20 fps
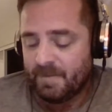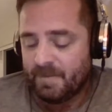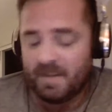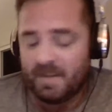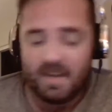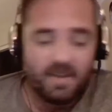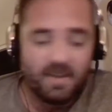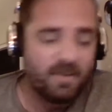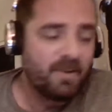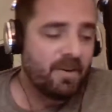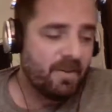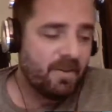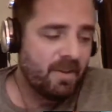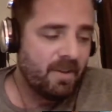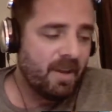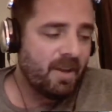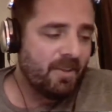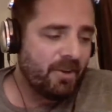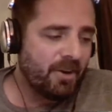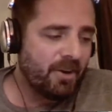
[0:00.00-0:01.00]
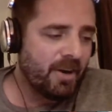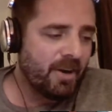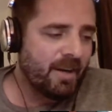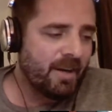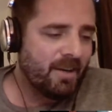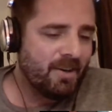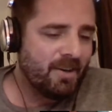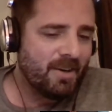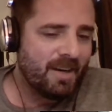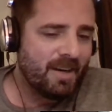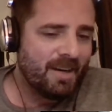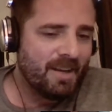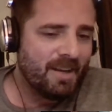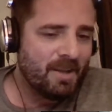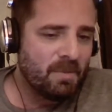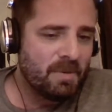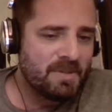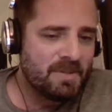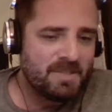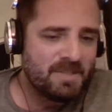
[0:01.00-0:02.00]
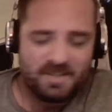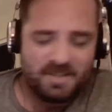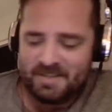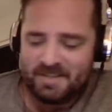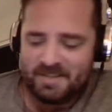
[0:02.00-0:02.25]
The other Greg Gilbertson.